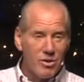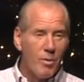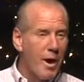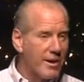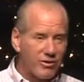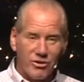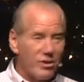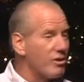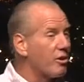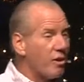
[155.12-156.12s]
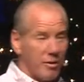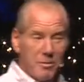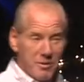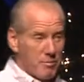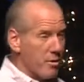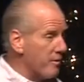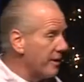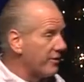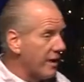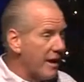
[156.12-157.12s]
you watch certain Christmas
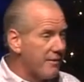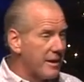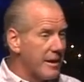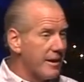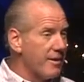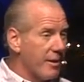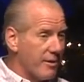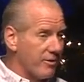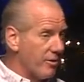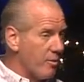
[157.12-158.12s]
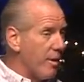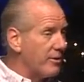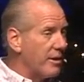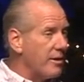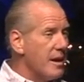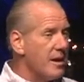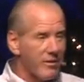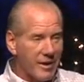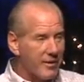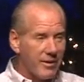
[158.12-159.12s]
movies every year. There are certain ones that you're
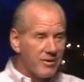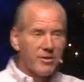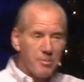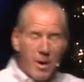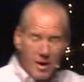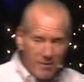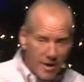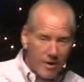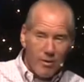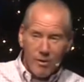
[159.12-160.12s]
just like, this is part of our